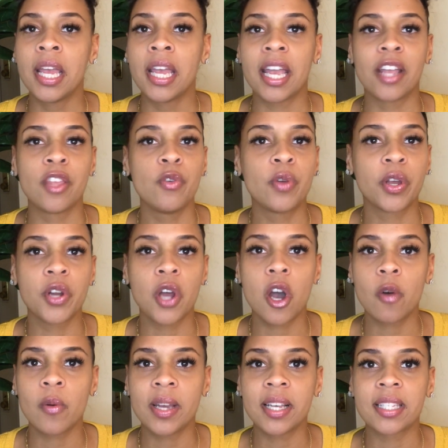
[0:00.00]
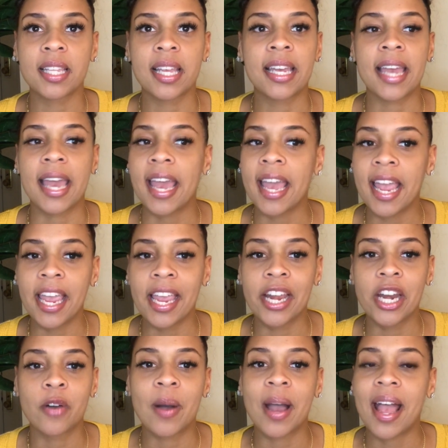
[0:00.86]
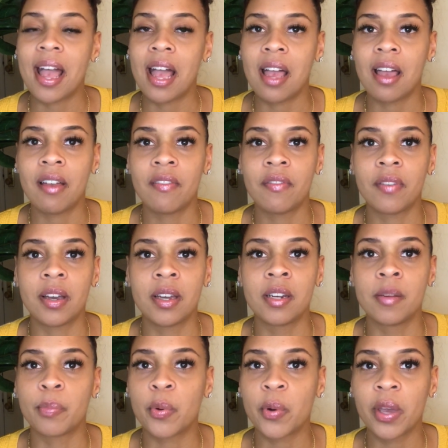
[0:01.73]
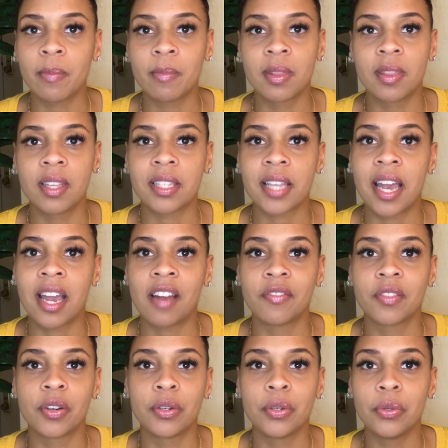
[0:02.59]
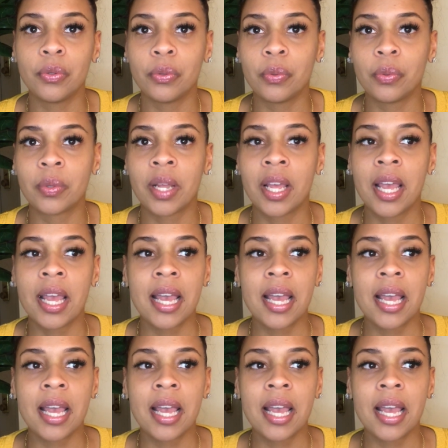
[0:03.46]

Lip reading: And you can always say, hey, I have an appointment this afternoon.